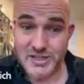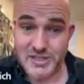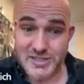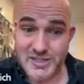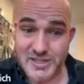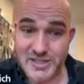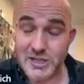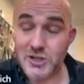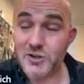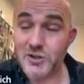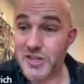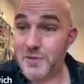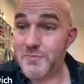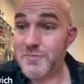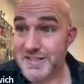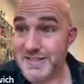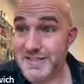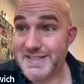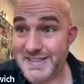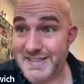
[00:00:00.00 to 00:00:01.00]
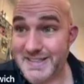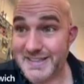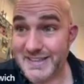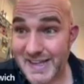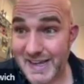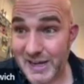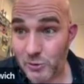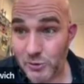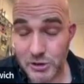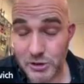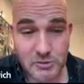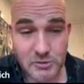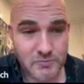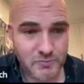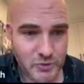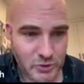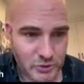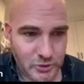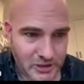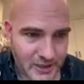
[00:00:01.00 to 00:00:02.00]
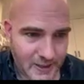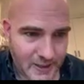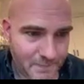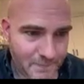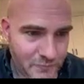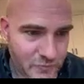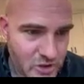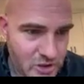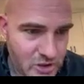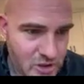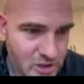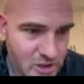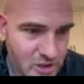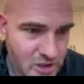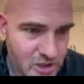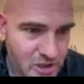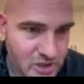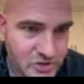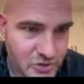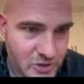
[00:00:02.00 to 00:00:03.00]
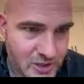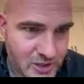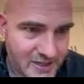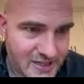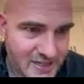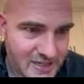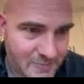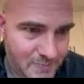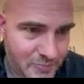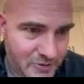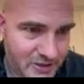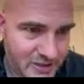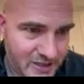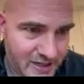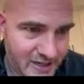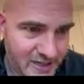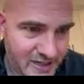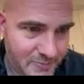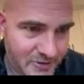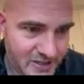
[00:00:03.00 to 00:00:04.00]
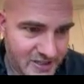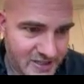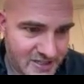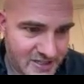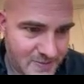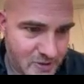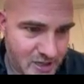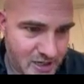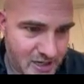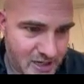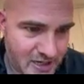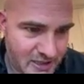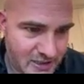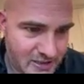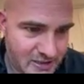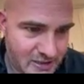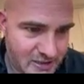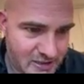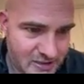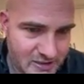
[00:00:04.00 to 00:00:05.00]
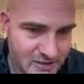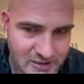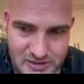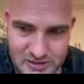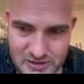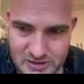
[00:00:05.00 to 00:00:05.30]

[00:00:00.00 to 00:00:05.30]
when it's thicker, that means it's louder. Okay. So I can hit play to play this back.